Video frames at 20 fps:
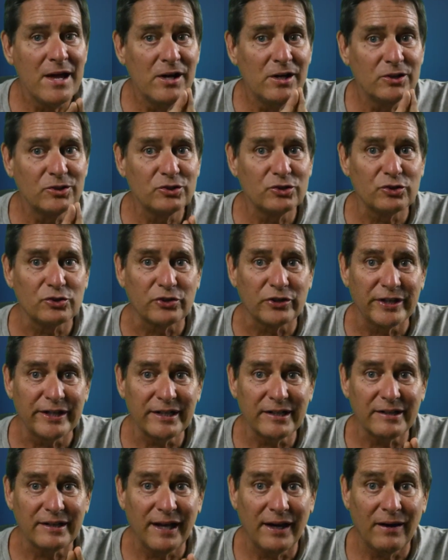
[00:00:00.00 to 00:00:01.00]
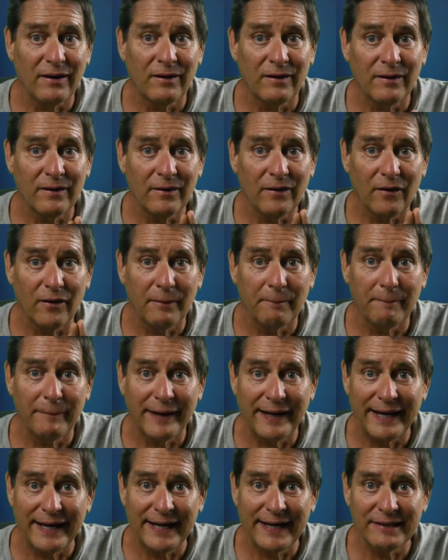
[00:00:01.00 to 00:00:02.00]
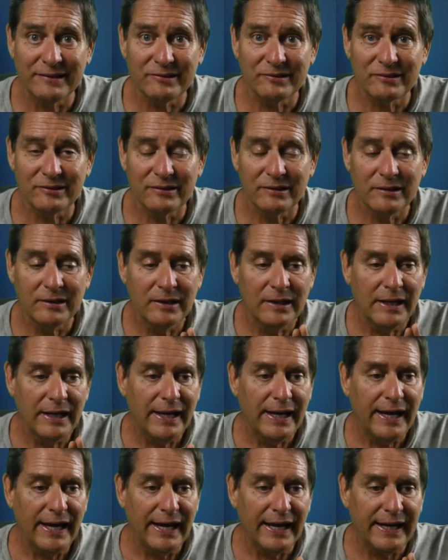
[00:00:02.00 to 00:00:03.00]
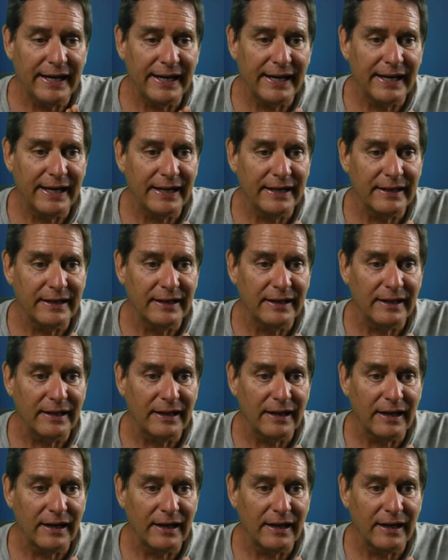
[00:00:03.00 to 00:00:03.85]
strict they are on bags, and